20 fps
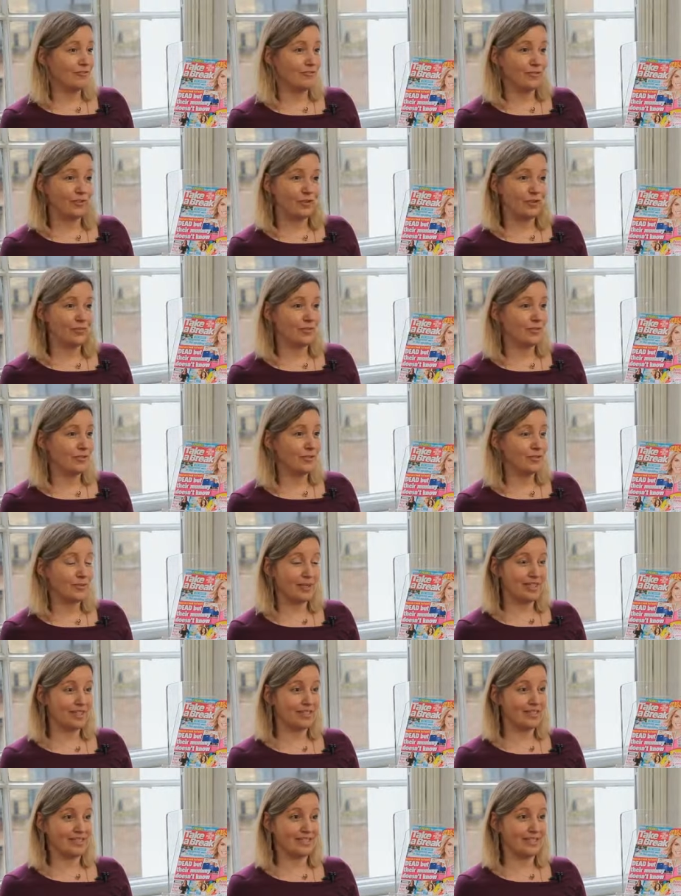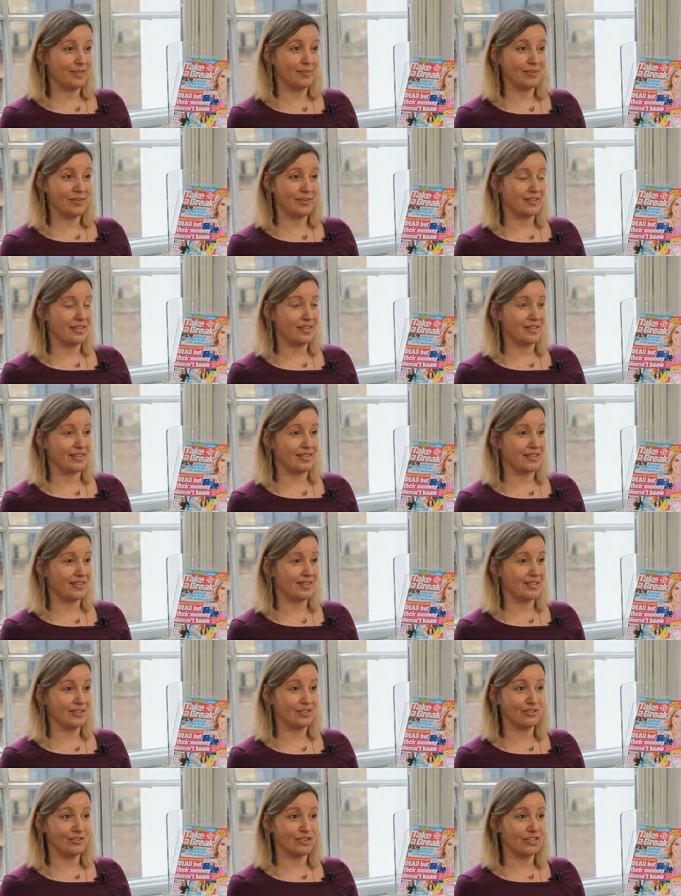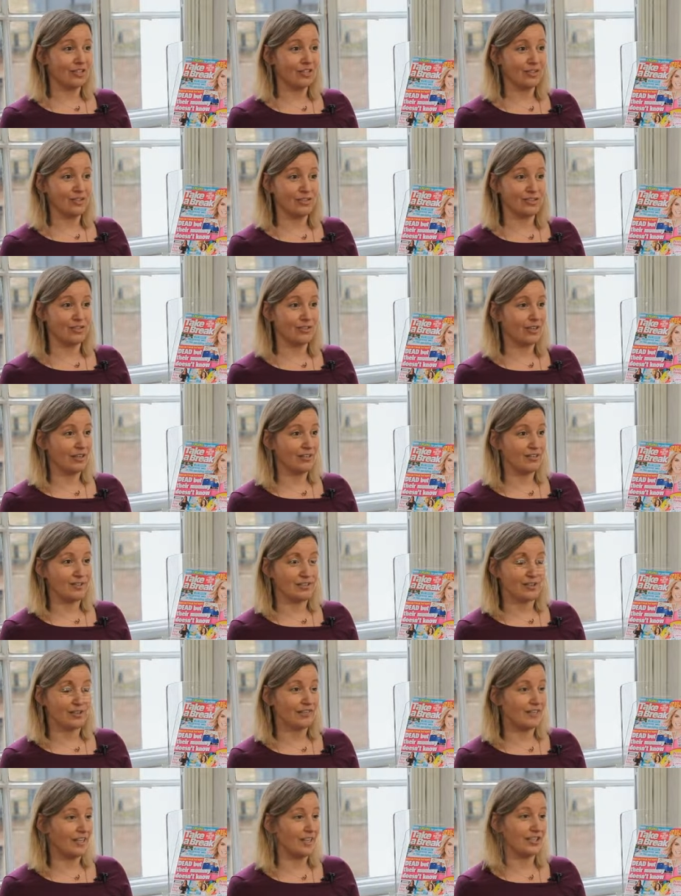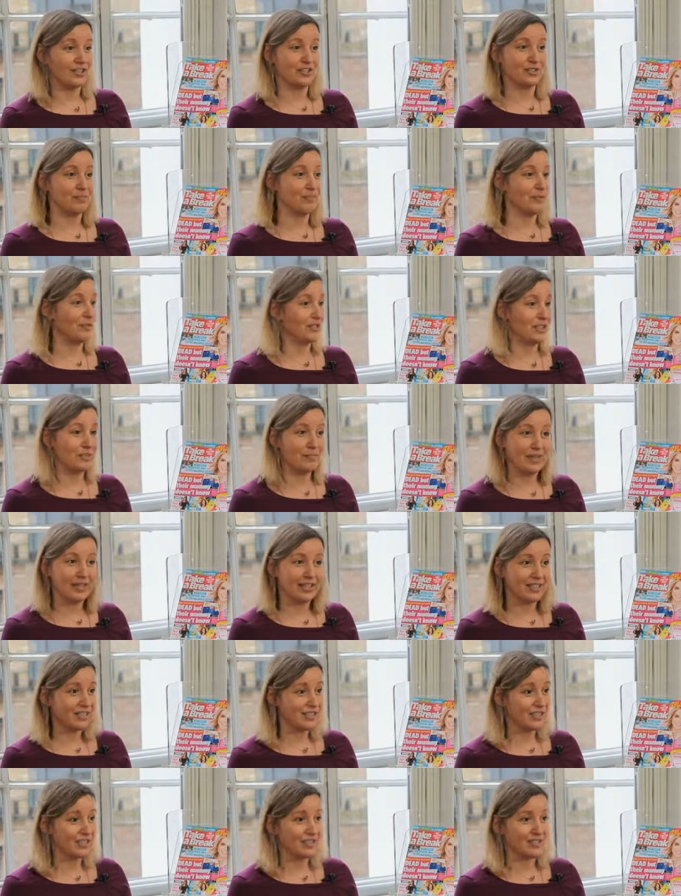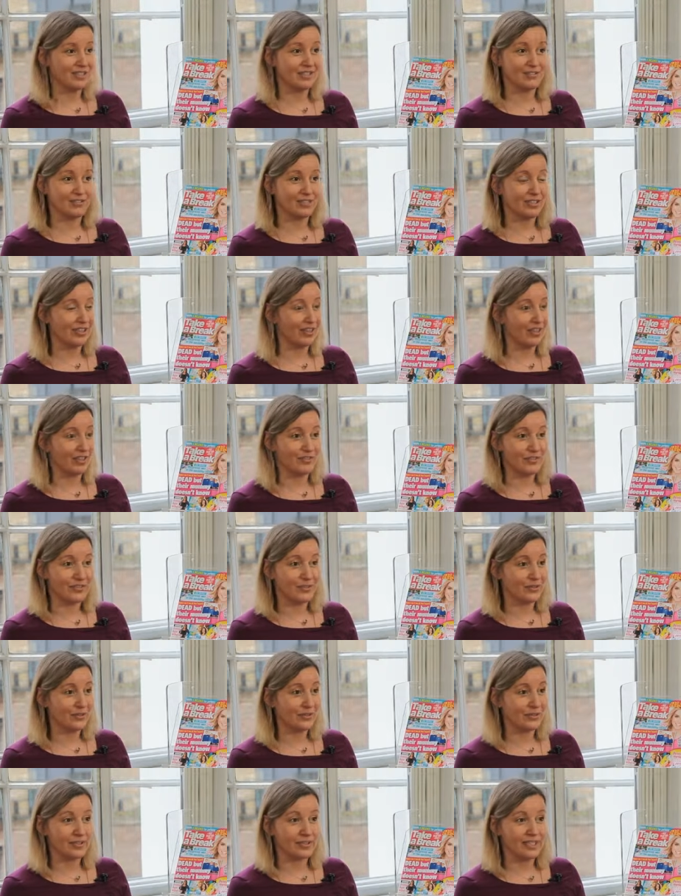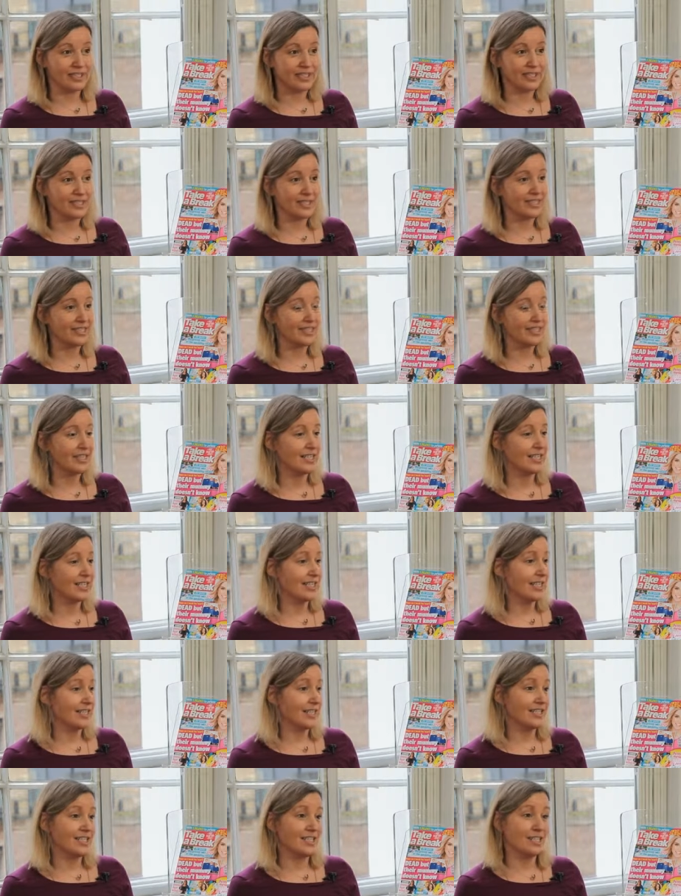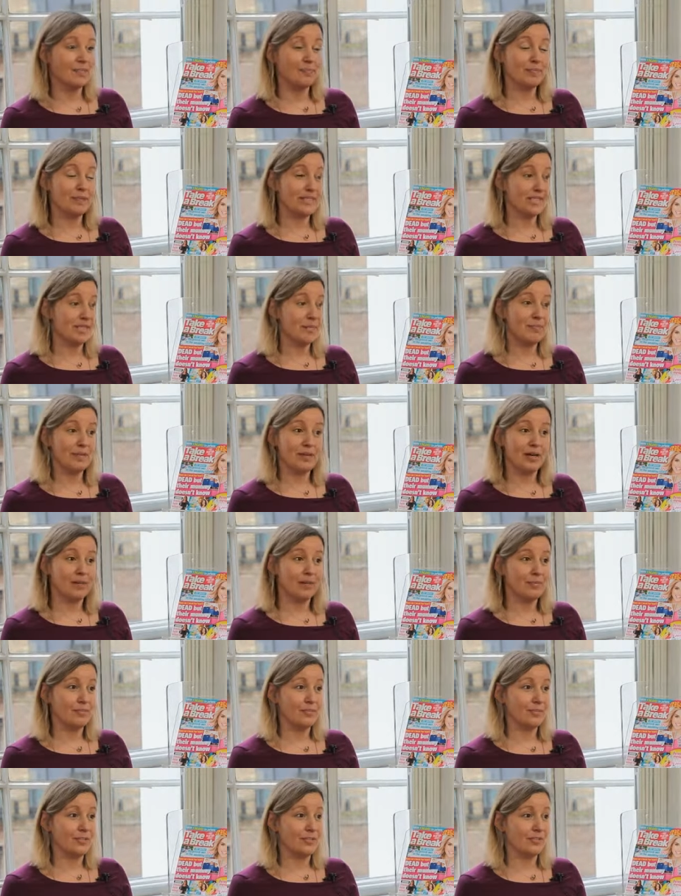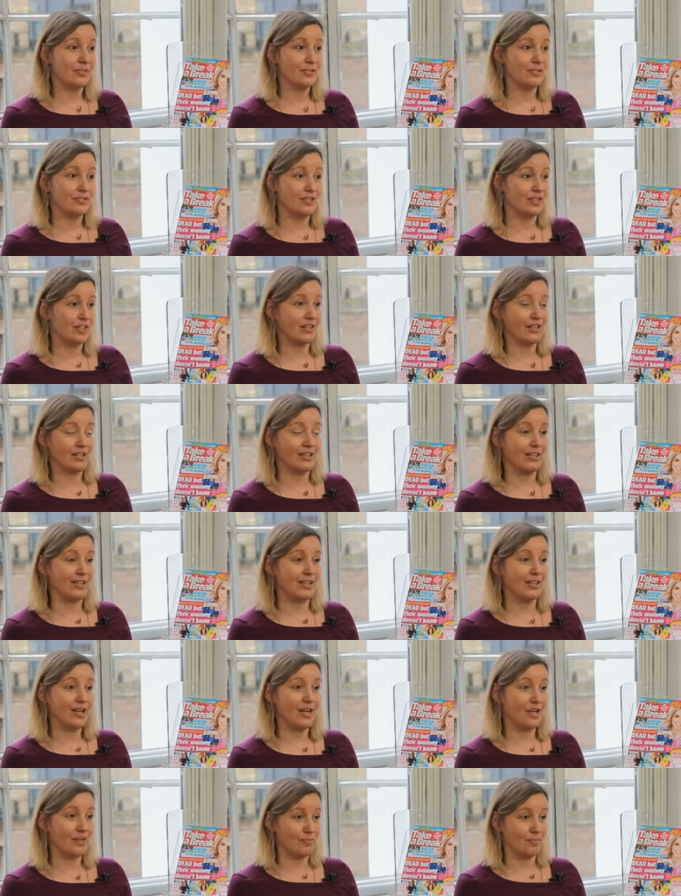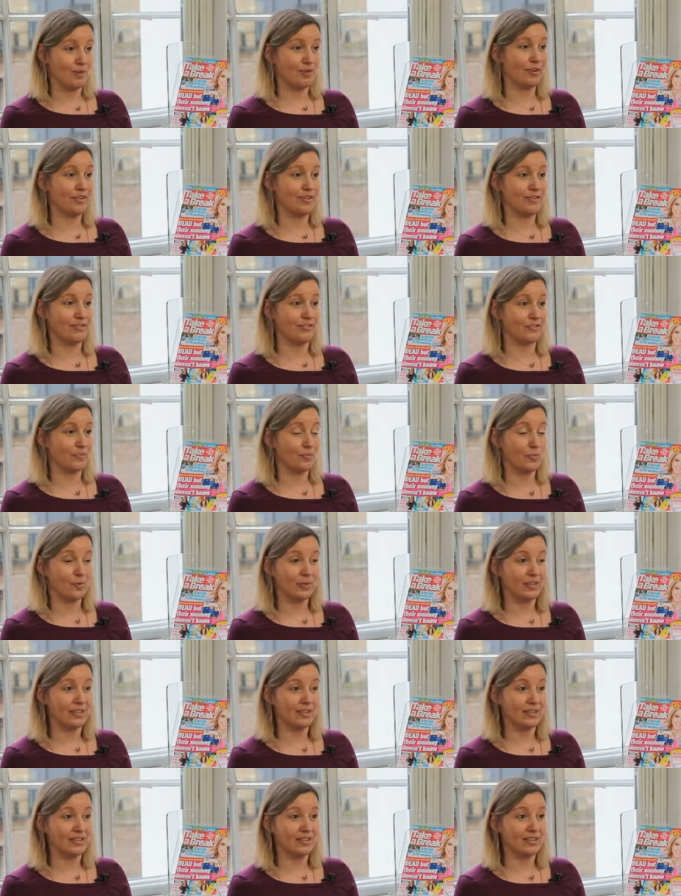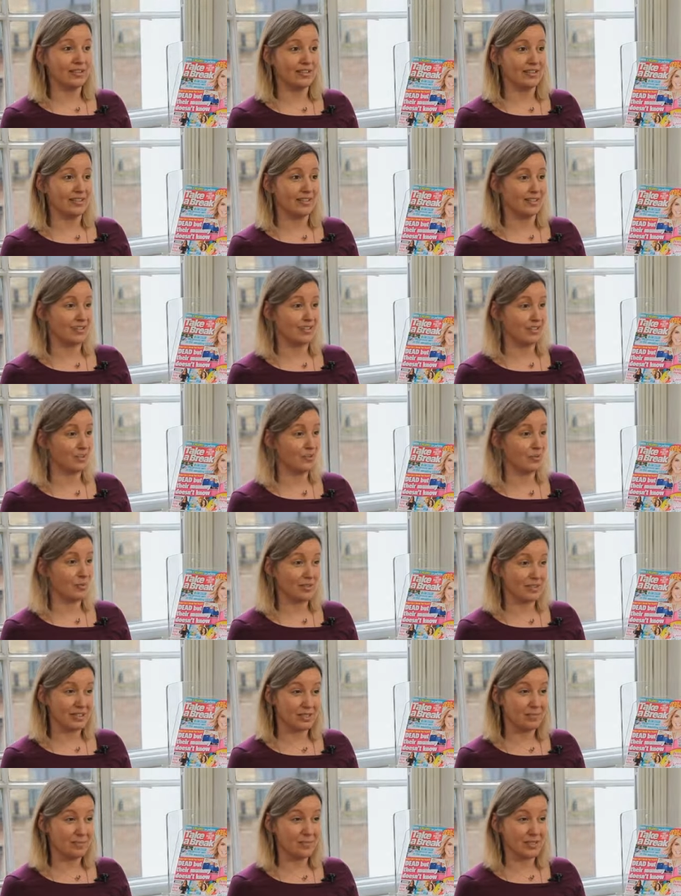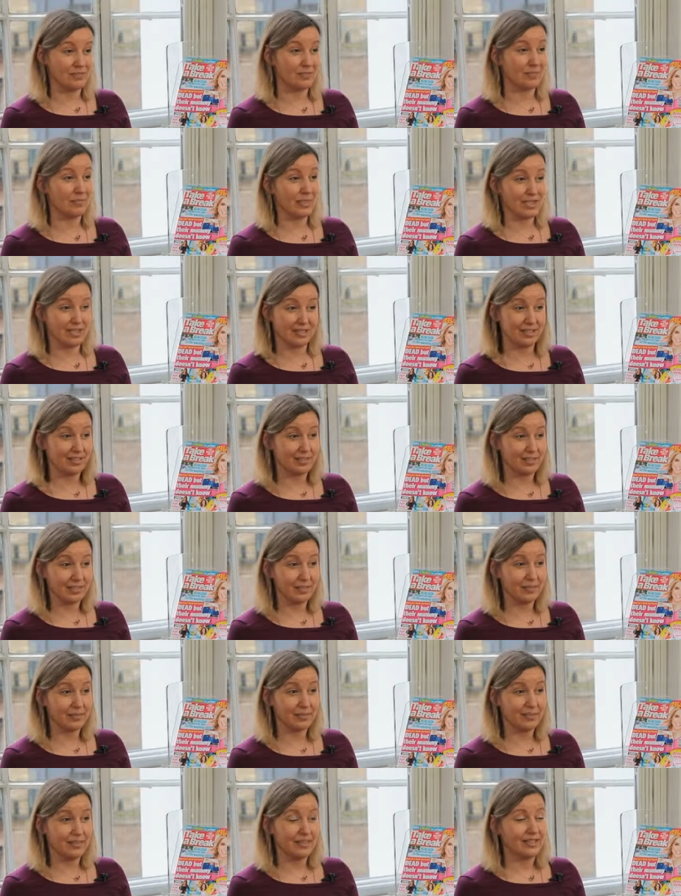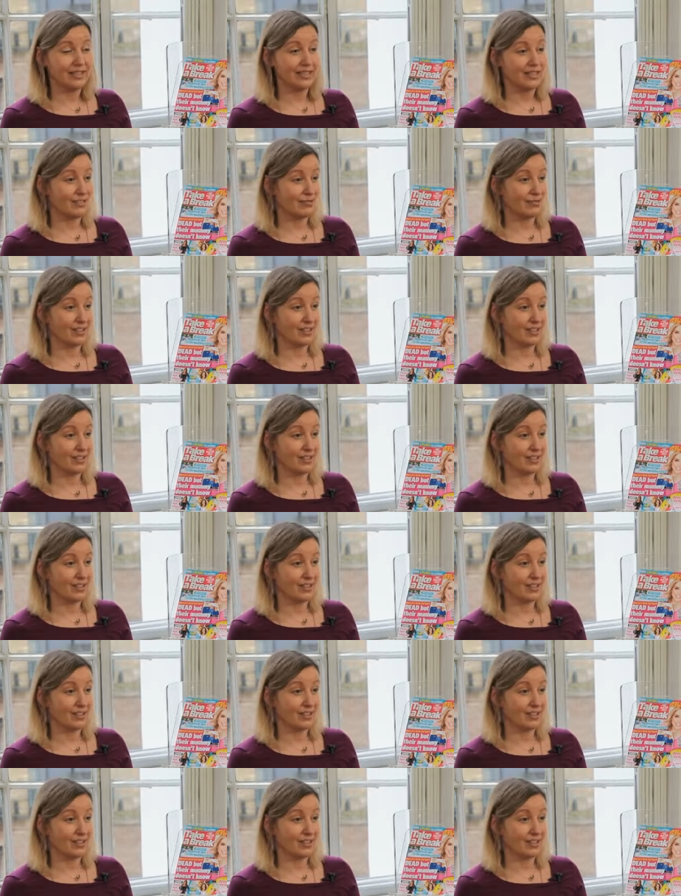from the 20-something single girl who loves our fashion and beauty pages and real-life stories, to the busy mum who's juggling home life and work and just wants a bit of me time to